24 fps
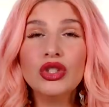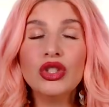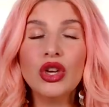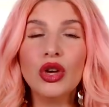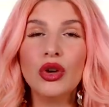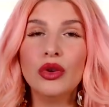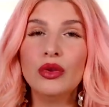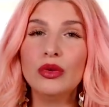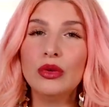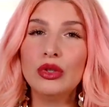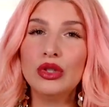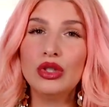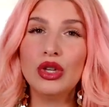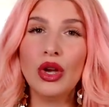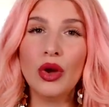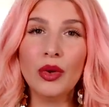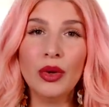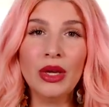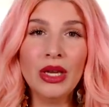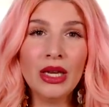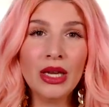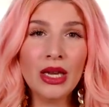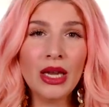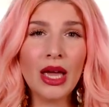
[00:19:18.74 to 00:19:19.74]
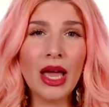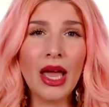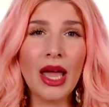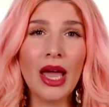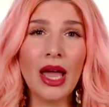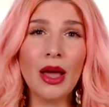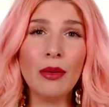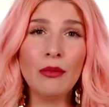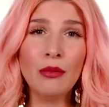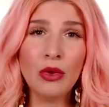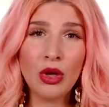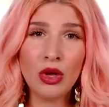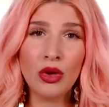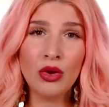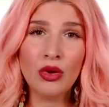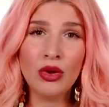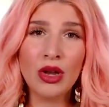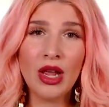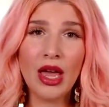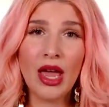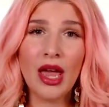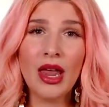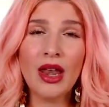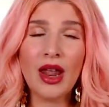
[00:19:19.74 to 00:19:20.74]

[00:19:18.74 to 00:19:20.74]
So Joey, Moon,